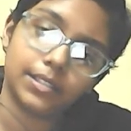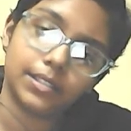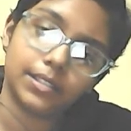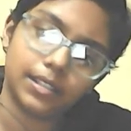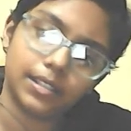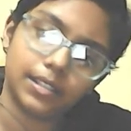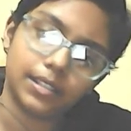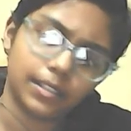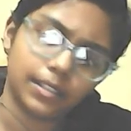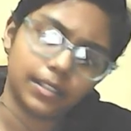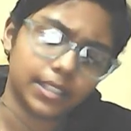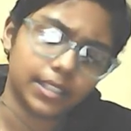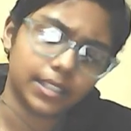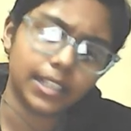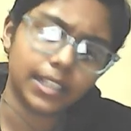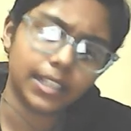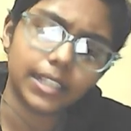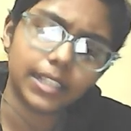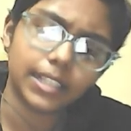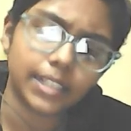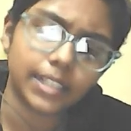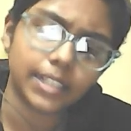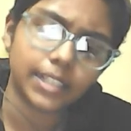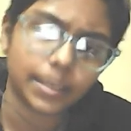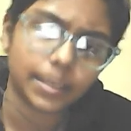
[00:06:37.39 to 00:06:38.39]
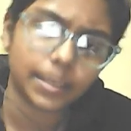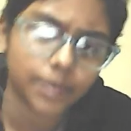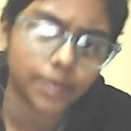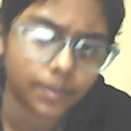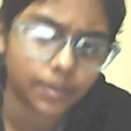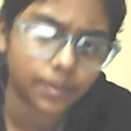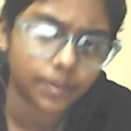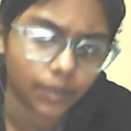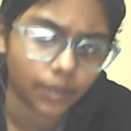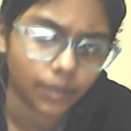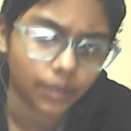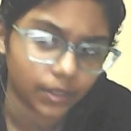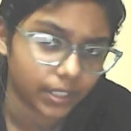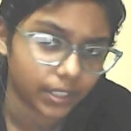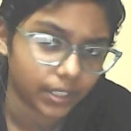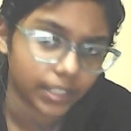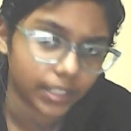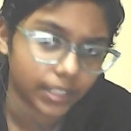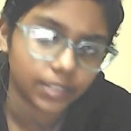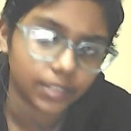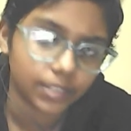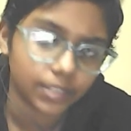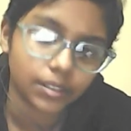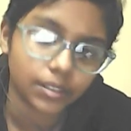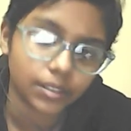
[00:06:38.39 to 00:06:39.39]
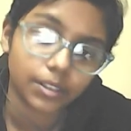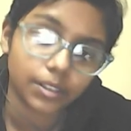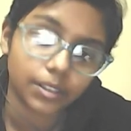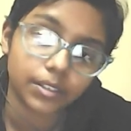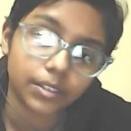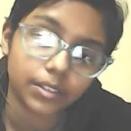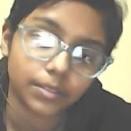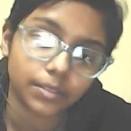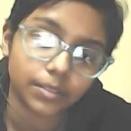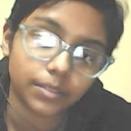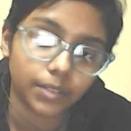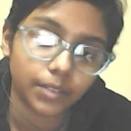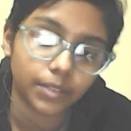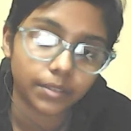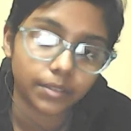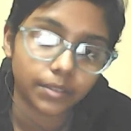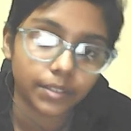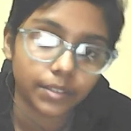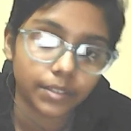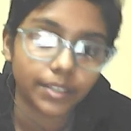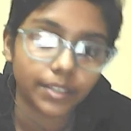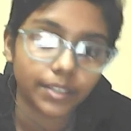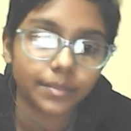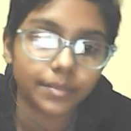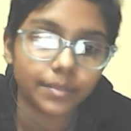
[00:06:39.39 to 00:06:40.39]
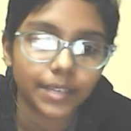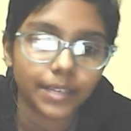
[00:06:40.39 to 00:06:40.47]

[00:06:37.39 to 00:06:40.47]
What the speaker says: till the time we have already thought what will you play.